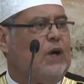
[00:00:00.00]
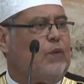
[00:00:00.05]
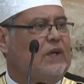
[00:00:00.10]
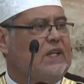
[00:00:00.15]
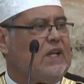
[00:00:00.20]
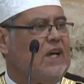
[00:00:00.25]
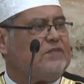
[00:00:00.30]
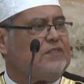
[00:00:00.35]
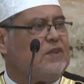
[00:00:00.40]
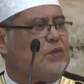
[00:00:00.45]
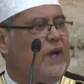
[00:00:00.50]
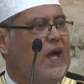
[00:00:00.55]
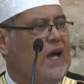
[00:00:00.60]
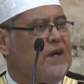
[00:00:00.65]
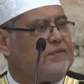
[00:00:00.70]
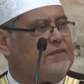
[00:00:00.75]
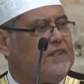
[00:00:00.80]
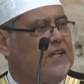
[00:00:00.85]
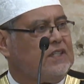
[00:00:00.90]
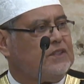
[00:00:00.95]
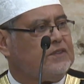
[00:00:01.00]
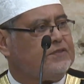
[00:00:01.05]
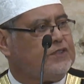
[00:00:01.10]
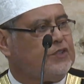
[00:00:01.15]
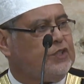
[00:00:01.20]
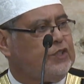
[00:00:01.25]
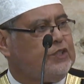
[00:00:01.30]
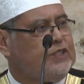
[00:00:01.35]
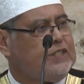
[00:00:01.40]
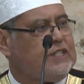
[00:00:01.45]
whatever we have done of
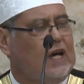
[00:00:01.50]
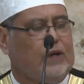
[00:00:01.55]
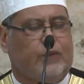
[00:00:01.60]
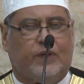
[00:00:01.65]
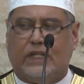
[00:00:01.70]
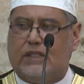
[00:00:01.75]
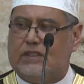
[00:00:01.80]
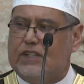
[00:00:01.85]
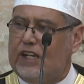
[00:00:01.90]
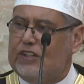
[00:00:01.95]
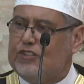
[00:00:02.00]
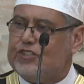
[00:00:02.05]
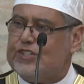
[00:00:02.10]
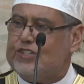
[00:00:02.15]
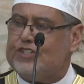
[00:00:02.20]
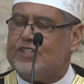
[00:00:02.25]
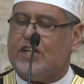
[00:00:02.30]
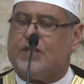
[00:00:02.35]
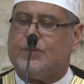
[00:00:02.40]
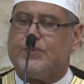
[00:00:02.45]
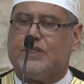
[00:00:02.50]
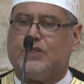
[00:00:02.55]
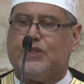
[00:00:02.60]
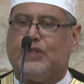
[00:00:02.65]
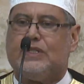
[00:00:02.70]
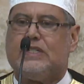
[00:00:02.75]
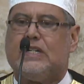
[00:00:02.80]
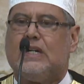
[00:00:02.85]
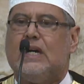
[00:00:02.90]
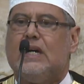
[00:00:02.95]
good, our intentions that were
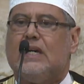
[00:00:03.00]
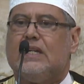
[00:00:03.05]
good,